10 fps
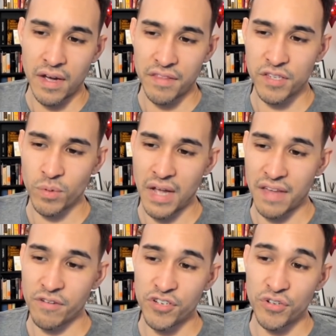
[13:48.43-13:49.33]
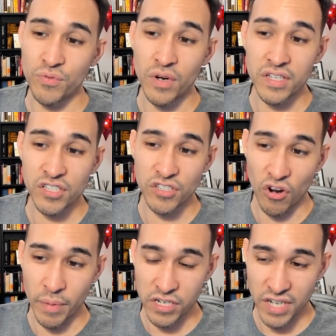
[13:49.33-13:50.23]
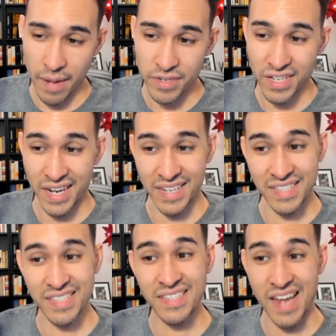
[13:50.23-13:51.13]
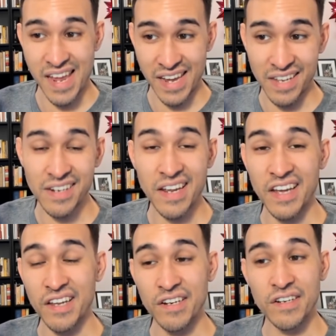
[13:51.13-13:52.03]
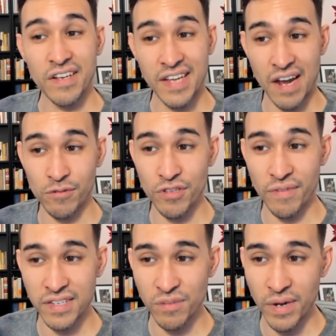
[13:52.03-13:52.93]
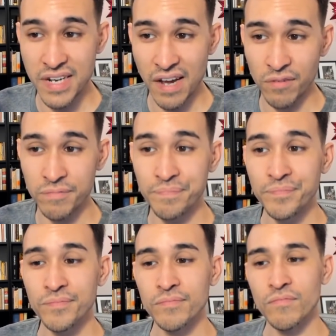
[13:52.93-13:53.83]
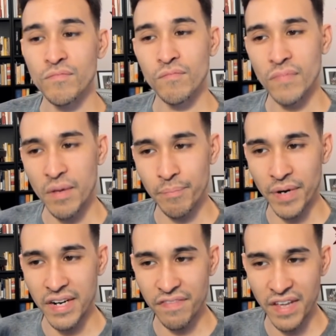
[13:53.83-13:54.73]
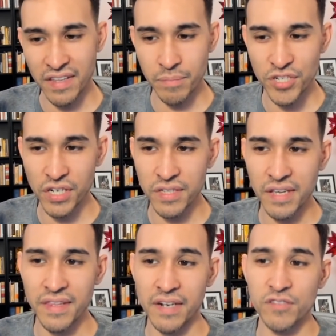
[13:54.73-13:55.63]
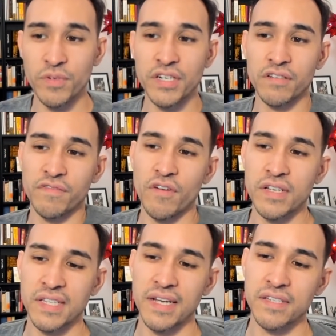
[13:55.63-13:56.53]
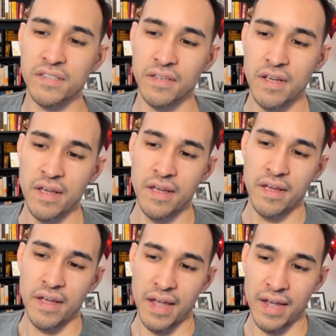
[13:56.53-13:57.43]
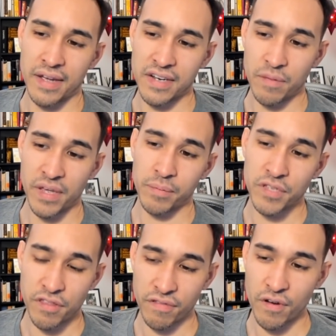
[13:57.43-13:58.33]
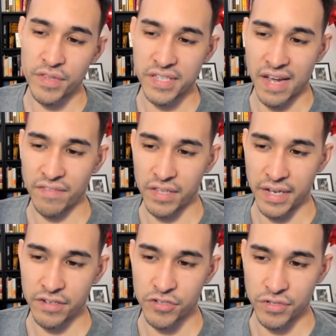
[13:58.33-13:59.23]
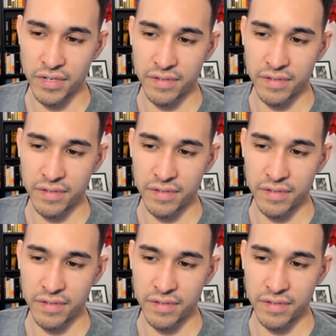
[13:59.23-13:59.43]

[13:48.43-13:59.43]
This will either do so much damage that I can stay in and counter the rest of the way down, but if they end up shielding, then I'll switch out to Froslass, and I'll be able to throw this Avalanche.